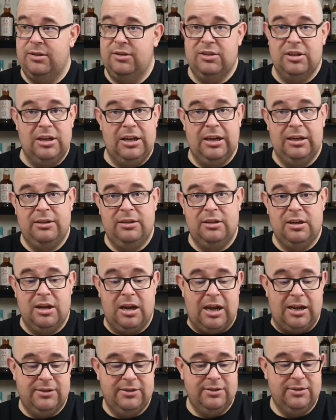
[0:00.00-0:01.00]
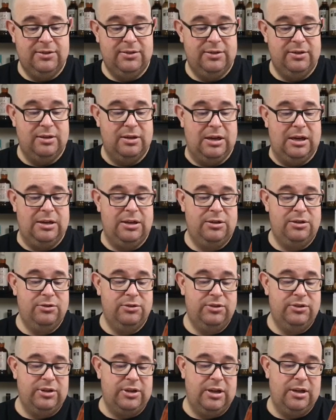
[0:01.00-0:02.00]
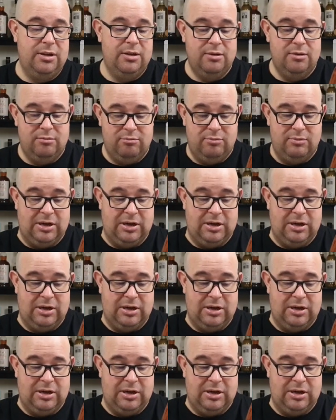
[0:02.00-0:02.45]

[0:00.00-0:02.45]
selected casks, I need to say,